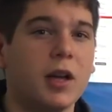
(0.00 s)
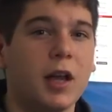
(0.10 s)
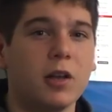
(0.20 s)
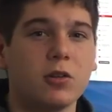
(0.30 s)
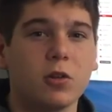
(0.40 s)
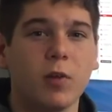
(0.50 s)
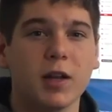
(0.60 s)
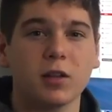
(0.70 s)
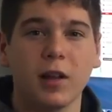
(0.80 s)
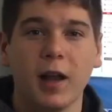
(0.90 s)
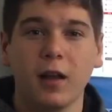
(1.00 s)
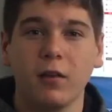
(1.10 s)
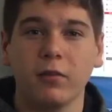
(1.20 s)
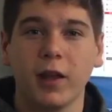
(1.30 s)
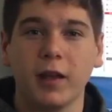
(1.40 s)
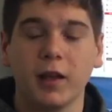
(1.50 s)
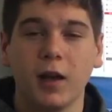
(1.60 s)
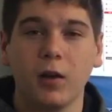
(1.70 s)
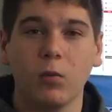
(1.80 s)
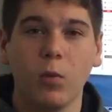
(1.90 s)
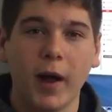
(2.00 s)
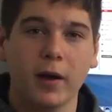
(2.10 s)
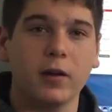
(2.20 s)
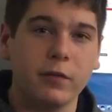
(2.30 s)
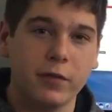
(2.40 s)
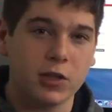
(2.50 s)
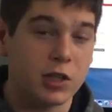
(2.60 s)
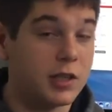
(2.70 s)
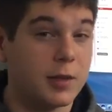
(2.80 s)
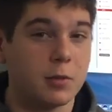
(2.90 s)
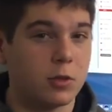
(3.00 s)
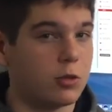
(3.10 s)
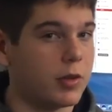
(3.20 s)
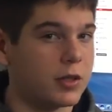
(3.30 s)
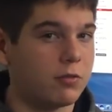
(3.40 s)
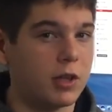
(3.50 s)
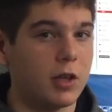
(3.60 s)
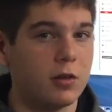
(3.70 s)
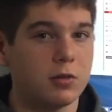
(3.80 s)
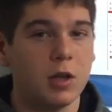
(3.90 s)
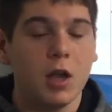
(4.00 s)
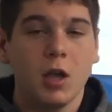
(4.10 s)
and I used to watch a lot of like wired fishing tips and tricks videos.